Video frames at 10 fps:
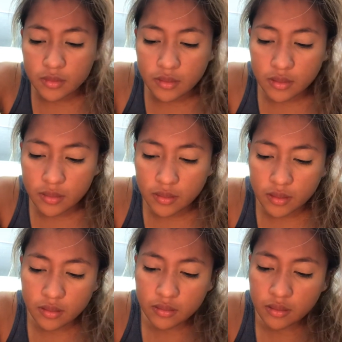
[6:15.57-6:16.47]
And
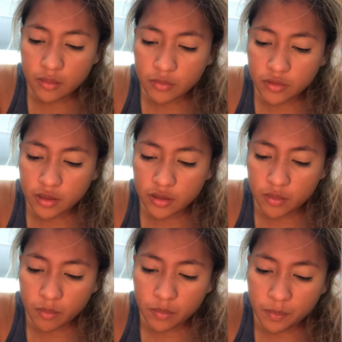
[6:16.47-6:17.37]
then I'm gonna take the
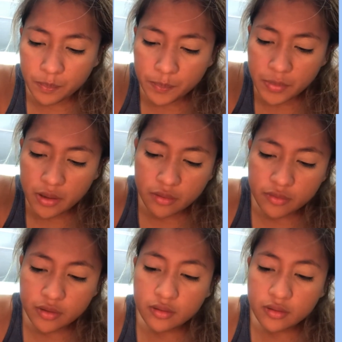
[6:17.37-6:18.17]
butt of it